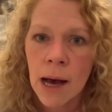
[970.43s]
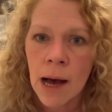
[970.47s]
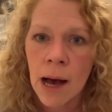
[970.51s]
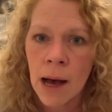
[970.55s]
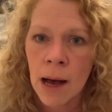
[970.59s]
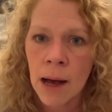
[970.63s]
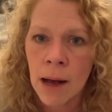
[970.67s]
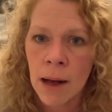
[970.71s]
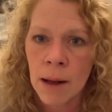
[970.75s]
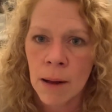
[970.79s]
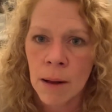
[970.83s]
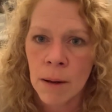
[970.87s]

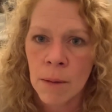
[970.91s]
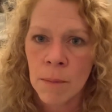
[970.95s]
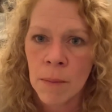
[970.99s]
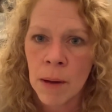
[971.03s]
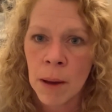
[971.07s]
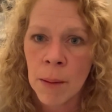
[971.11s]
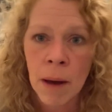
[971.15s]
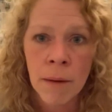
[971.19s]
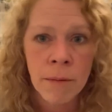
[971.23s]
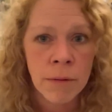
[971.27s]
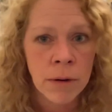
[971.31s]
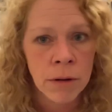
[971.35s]
Um,
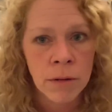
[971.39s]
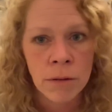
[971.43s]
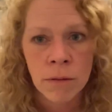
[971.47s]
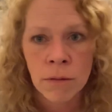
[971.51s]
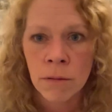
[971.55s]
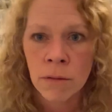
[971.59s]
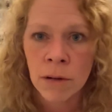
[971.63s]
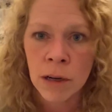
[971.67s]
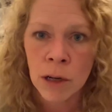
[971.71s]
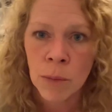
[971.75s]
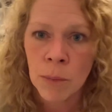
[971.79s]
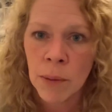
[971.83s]
I'm having a
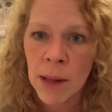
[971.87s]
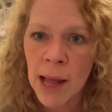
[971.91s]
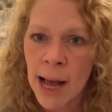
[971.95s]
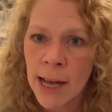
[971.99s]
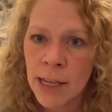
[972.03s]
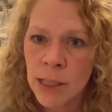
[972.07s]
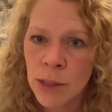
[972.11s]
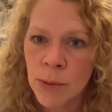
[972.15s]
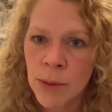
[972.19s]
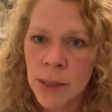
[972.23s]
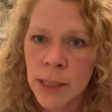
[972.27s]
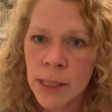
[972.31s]
real
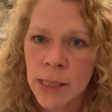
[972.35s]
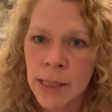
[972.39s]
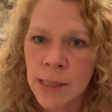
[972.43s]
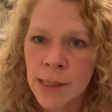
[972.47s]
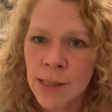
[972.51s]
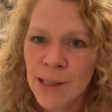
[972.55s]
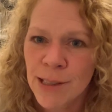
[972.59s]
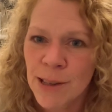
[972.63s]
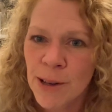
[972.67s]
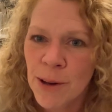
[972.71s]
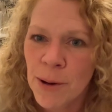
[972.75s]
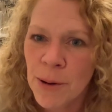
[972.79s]
blast with
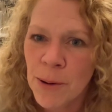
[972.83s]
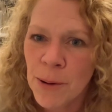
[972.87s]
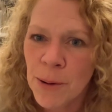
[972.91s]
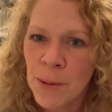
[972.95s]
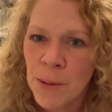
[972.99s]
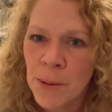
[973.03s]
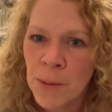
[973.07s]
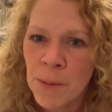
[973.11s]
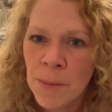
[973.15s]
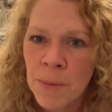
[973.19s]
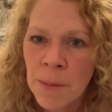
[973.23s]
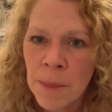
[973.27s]
this.
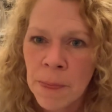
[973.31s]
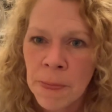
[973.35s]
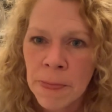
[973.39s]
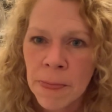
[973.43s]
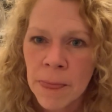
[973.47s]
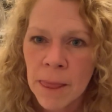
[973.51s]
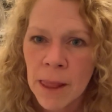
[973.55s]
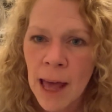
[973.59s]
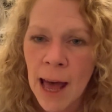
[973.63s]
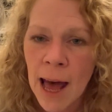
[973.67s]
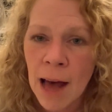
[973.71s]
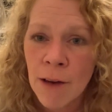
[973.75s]
So
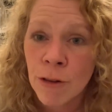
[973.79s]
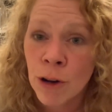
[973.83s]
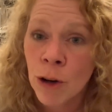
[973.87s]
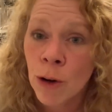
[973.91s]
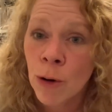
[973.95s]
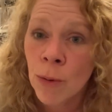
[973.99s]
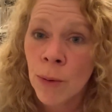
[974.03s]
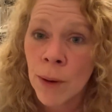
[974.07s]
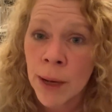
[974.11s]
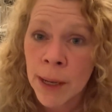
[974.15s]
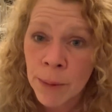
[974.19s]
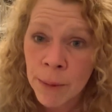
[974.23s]
have a
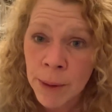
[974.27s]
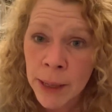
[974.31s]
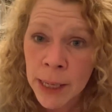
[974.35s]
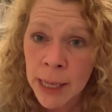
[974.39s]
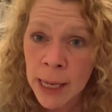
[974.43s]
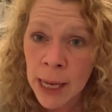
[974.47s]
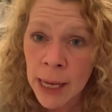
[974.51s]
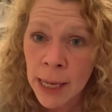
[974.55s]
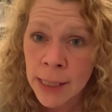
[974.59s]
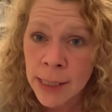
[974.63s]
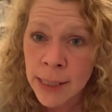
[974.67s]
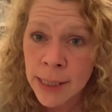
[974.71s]
great
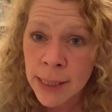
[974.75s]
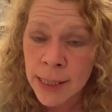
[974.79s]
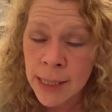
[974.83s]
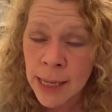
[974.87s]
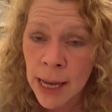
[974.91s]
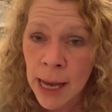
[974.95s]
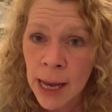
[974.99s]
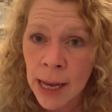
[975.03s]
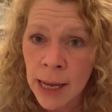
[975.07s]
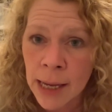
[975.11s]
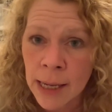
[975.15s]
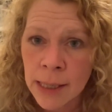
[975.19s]
weekend
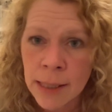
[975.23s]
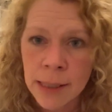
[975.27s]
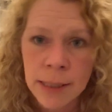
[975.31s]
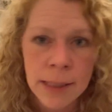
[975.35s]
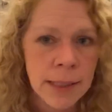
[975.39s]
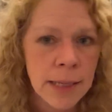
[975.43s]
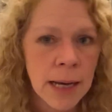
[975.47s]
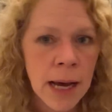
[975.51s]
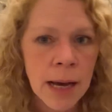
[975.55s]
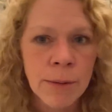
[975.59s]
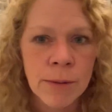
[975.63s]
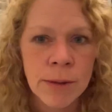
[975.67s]

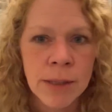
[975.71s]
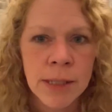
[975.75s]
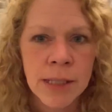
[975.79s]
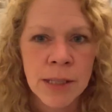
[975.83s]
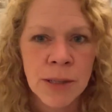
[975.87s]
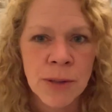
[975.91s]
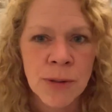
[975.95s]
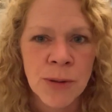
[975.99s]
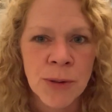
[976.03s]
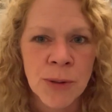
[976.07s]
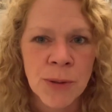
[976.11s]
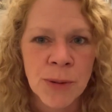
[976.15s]
and I will see
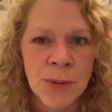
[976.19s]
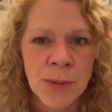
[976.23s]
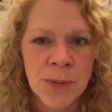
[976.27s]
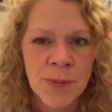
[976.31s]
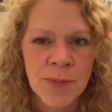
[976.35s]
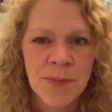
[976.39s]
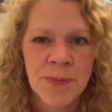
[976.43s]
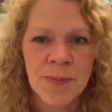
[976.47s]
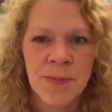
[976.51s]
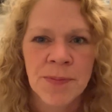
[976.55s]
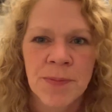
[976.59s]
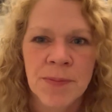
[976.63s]
you
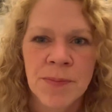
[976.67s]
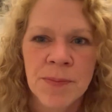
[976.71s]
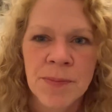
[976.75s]
soon.